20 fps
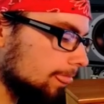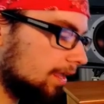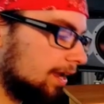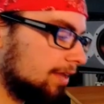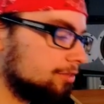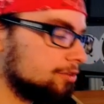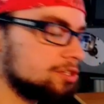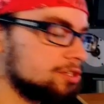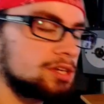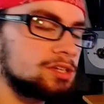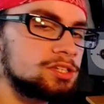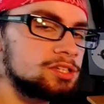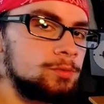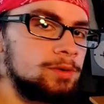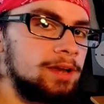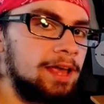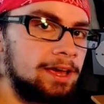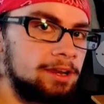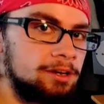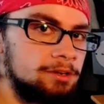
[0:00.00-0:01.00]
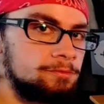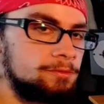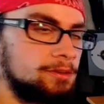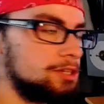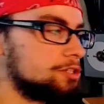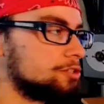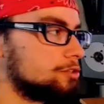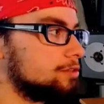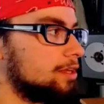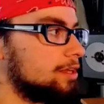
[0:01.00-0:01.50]
And there's also an added
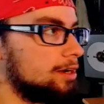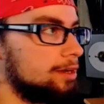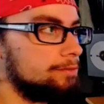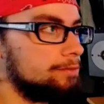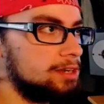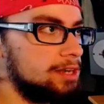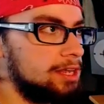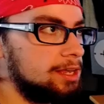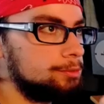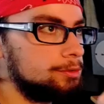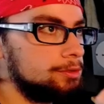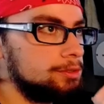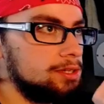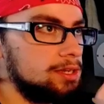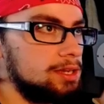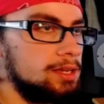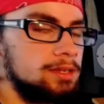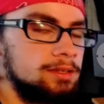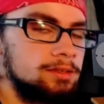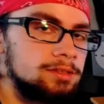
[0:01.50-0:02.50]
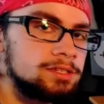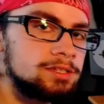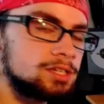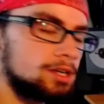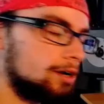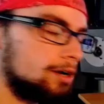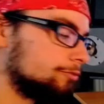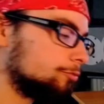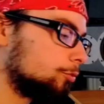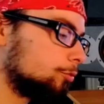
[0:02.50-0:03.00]
feature that I've enabled in the
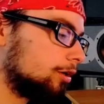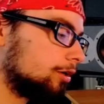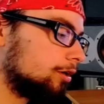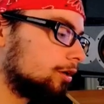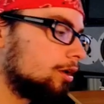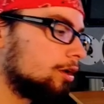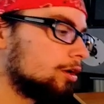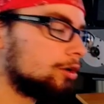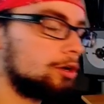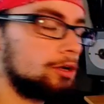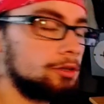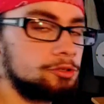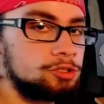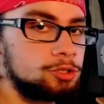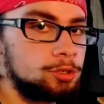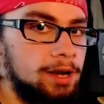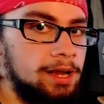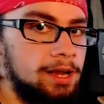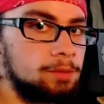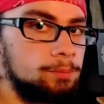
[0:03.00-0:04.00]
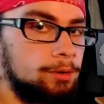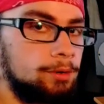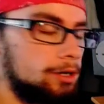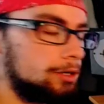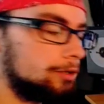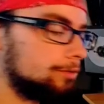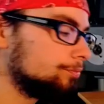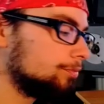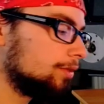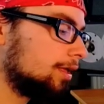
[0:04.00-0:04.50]
software called
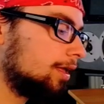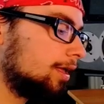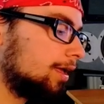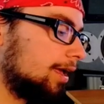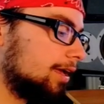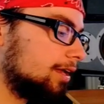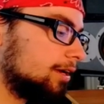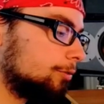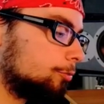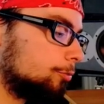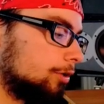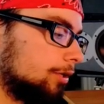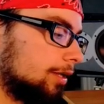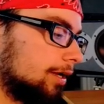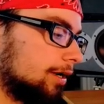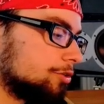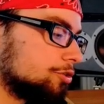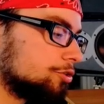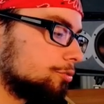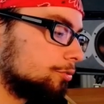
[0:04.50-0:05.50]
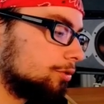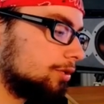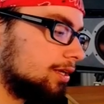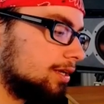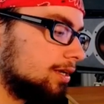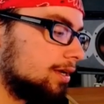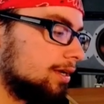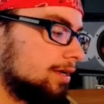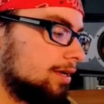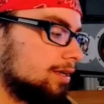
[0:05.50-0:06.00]
Trackball, and it will
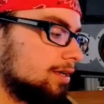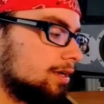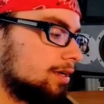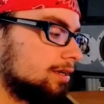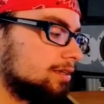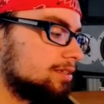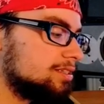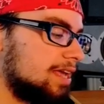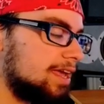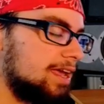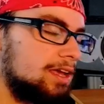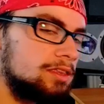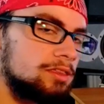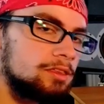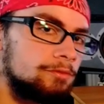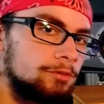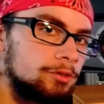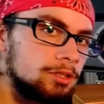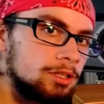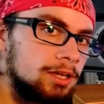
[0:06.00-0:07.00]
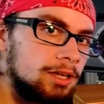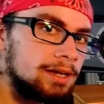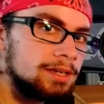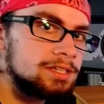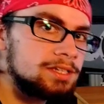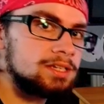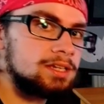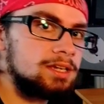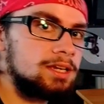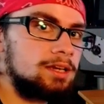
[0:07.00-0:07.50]
actually take the
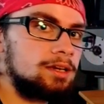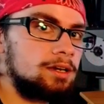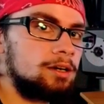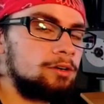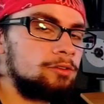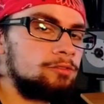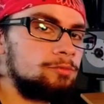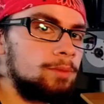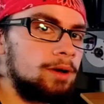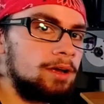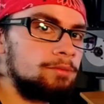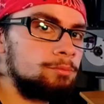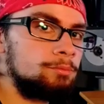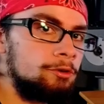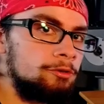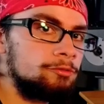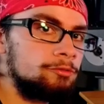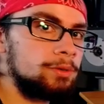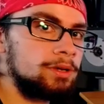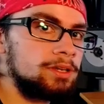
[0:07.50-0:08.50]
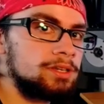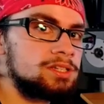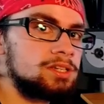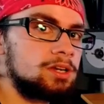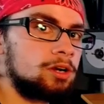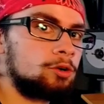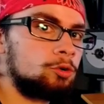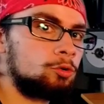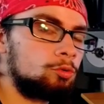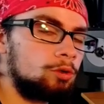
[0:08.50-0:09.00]
velocity of my movements
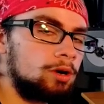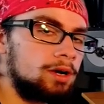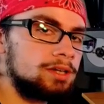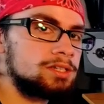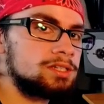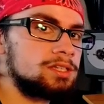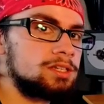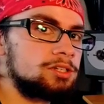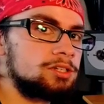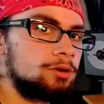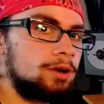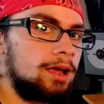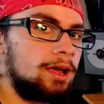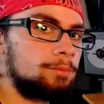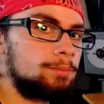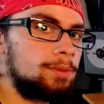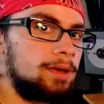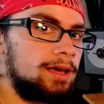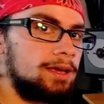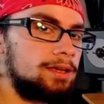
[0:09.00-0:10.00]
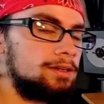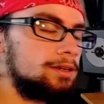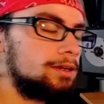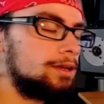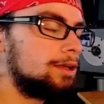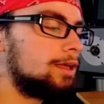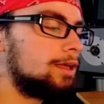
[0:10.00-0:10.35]
across the trackpad,